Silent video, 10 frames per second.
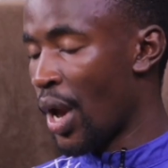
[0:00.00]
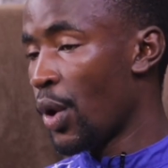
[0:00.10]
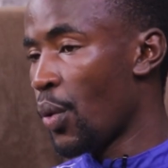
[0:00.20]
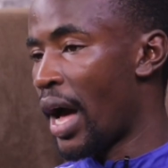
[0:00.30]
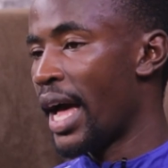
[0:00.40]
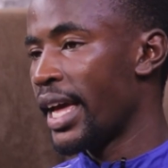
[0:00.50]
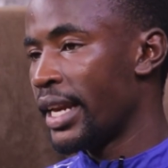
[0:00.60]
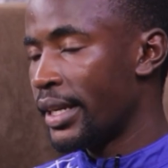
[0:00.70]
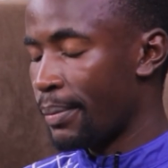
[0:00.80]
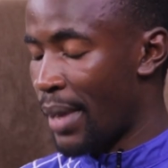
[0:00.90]
when we were
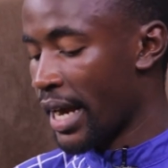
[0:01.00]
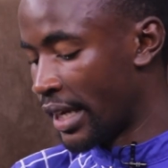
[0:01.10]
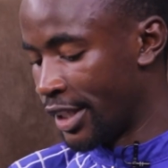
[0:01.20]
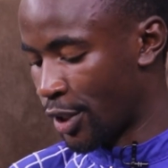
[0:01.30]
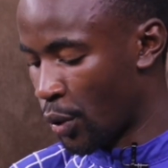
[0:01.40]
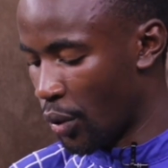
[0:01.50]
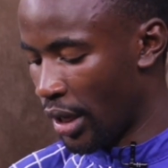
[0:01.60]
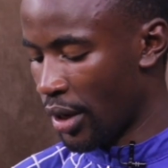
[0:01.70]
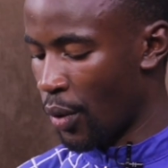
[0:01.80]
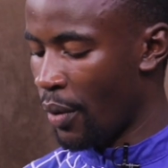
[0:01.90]
in back in
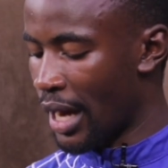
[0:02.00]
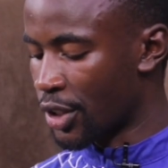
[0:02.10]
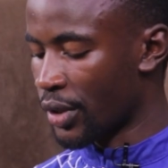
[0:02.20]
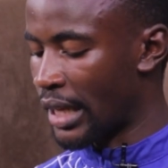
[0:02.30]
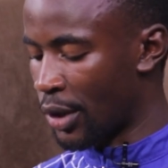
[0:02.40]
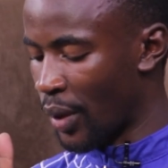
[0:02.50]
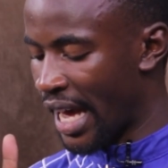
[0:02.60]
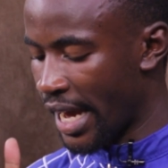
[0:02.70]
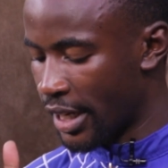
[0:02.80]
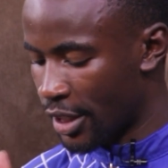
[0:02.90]
school, we were taught that we
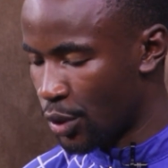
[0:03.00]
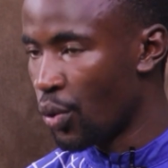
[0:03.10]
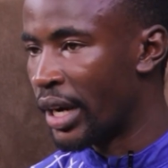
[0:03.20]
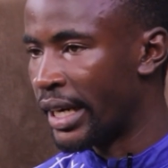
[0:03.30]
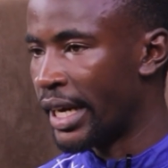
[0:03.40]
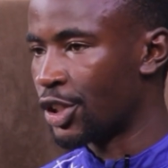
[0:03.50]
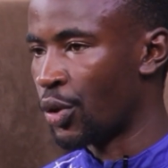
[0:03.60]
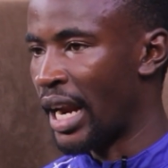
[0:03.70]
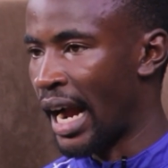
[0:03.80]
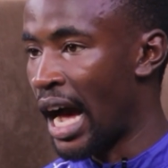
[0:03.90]
had two
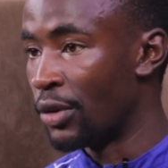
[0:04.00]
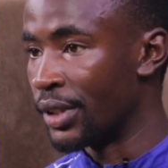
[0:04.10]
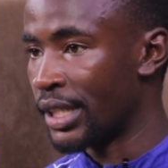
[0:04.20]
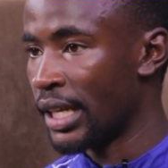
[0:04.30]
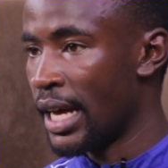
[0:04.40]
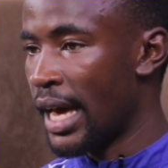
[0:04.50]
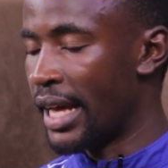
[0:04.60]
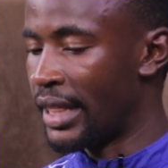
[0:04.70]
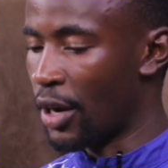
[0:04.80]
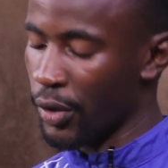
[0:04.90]
creation accounts,
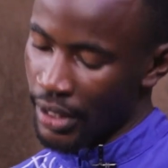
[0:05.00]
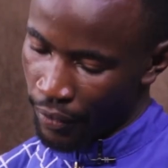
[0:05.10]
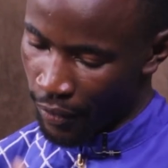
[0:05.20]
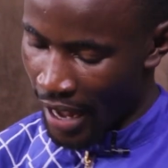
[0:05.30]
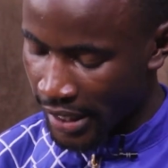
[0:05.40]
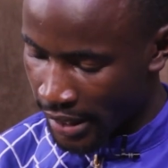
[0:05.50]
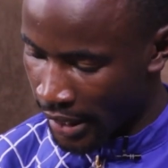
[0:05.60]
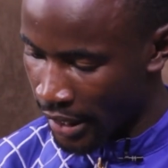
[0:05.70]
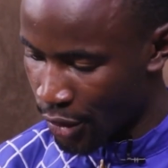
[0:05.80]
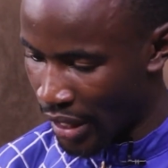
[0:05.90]
and that was the
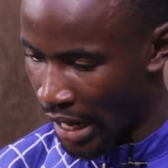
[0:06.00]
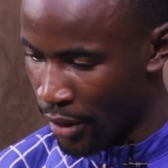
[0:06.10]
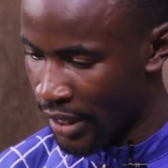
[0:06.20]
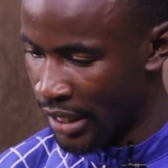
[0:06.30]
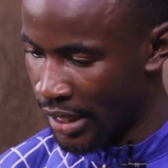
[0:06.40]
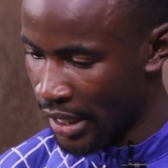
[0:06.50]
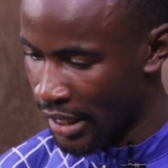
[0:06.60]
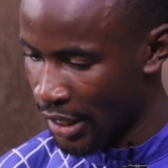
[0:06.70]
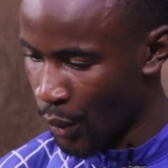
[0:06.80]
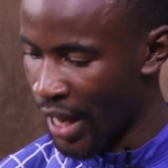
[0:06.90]
first creation account in
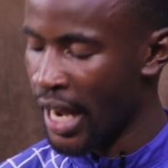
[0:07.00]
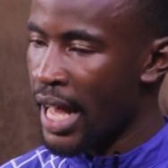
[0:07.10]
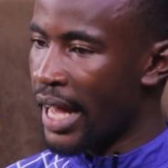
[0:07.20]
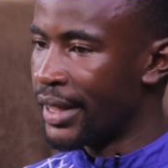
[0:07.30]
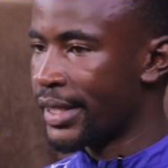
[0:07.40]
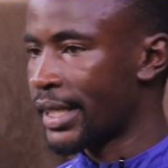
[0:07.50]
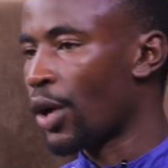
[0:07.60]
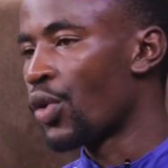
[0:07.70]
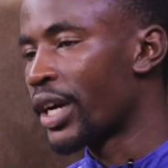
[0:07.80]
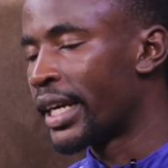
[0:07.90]
Genesis 1 and the
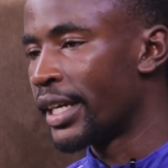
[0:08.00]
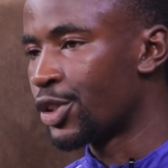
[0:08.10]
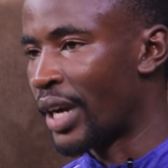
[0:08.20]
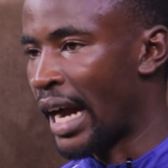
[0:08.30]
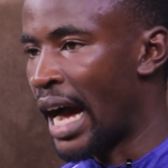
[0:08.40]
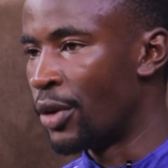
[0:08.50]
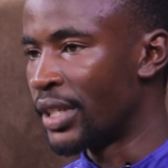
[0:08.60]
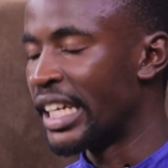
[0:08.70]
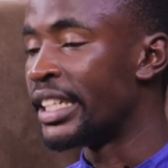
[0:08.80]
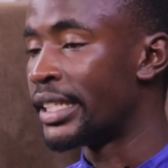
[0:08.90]
second creation
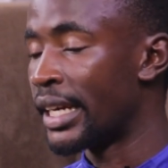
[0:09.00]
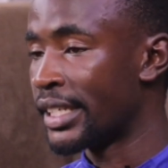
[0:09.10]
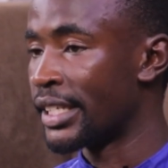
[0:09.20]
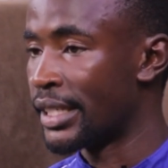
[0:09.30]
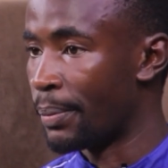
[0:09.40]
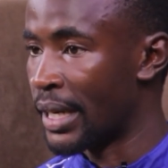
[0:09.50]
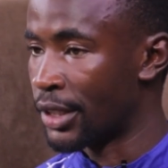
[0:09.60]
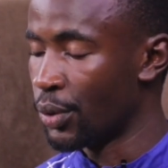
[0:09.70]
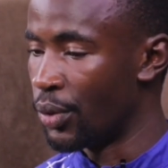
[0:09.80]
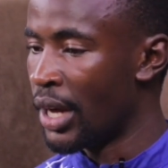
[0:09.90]
account in Genesis
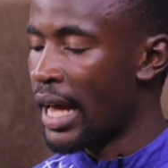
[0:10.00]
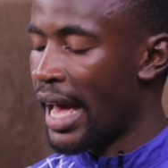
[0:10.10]
chapter 2.